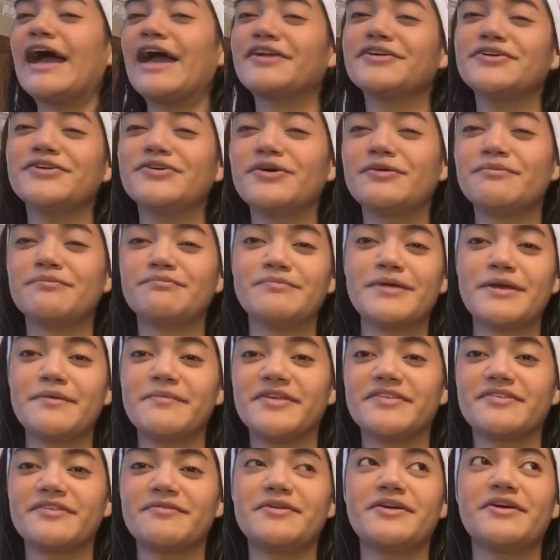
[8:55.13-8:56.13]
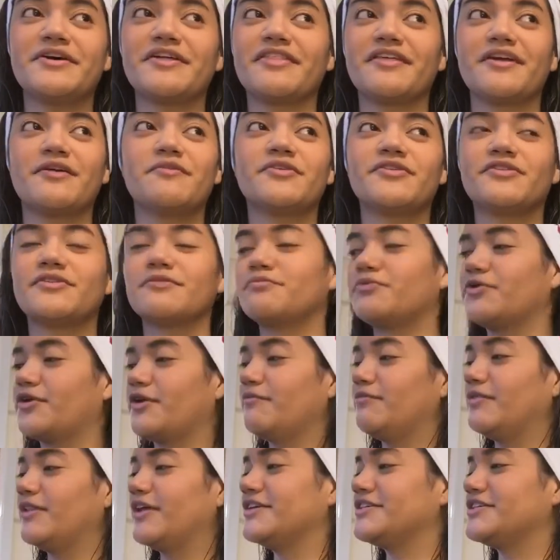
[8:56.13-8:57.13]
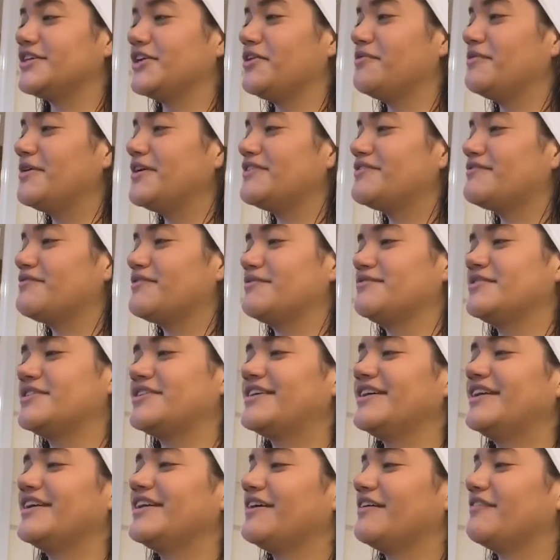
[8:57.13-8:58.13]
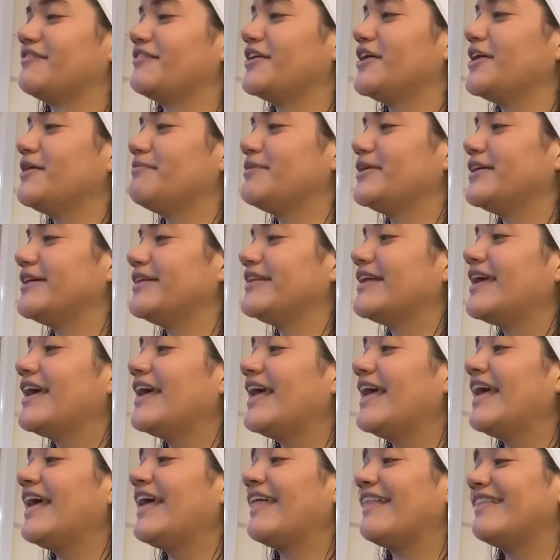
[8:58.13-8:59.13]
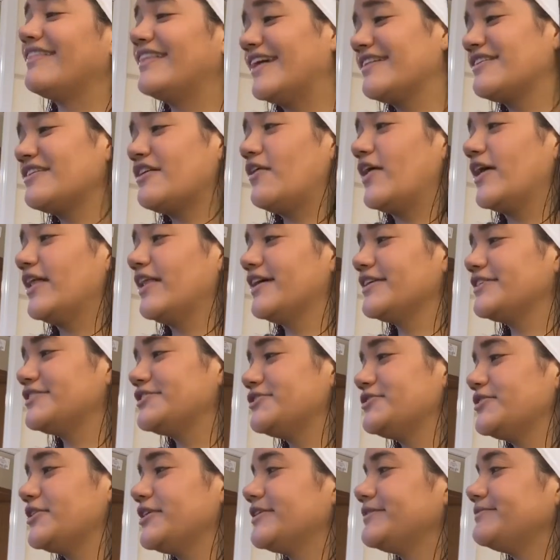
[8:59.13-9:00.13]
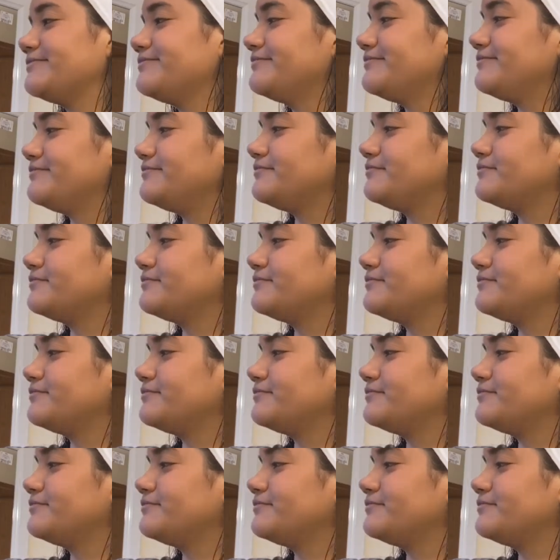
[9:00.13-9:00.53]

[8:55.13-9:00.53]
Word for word: I don't know, maybe some of y'all think what's the point of blush anyways, but I'm just gonna cover it, but that's how I like to do it.